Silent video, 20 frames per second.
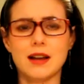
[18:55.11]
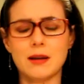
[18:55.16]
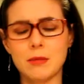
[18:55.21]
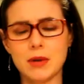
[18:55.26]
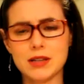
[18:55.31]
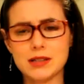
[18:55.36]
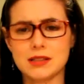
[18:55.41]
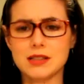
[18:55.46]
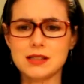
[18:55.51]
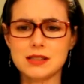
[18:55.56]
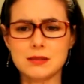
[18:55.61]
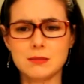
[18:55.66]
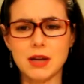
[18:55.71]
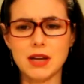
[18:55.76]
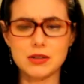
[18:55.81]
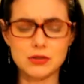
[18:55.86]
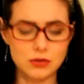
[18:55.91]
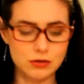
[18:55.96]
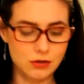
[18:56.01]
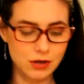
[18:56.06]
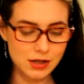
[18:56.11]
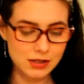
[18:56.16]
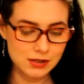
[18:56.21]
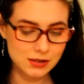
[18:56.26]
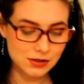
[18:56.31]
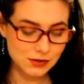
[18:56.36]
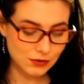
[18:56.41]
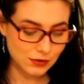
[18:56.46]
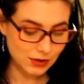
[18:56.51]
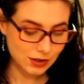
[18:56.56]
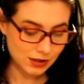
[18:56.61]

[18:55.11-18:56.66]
I mixed in some extra craisins for